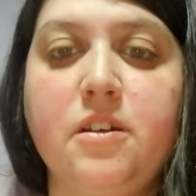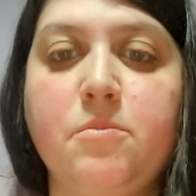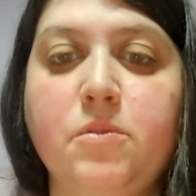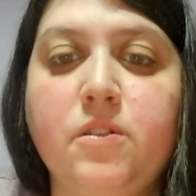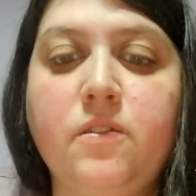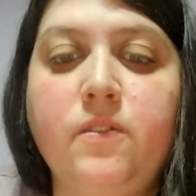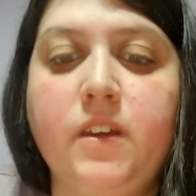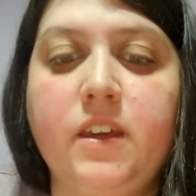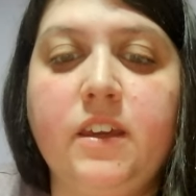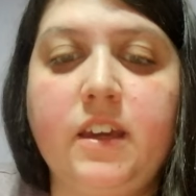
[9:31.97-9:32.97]

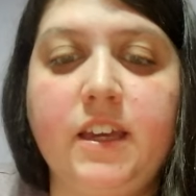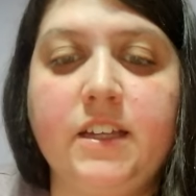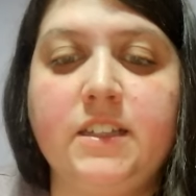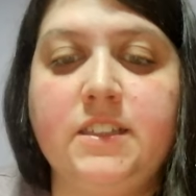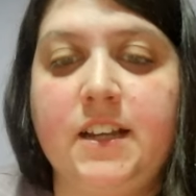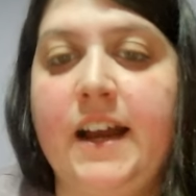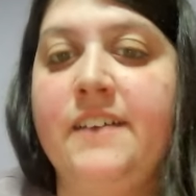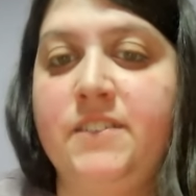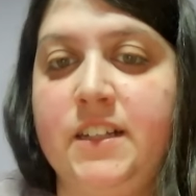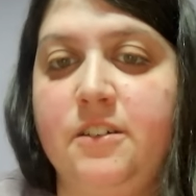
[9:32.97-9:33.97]
movie is
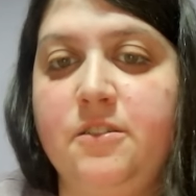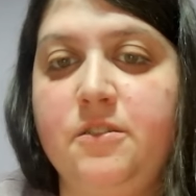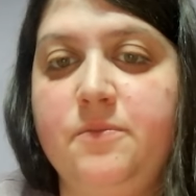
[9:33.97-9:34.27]
Knives Out.